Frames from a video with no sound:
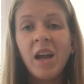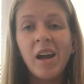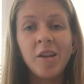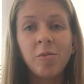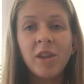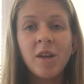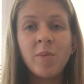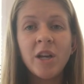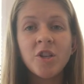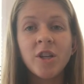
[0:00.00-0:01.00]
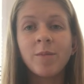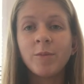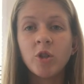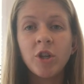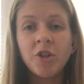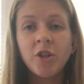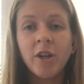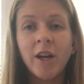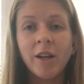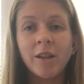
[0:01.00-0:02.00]
As with any patient, trust your
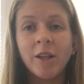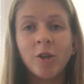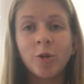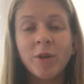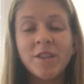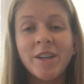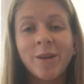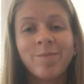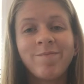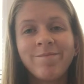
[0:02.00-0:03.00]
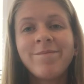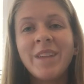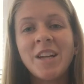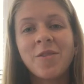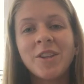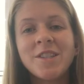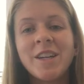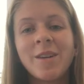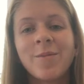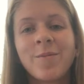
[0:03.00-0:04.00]
gut and clinical reasoning. Thanks for
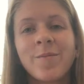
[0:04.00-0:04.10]
listening.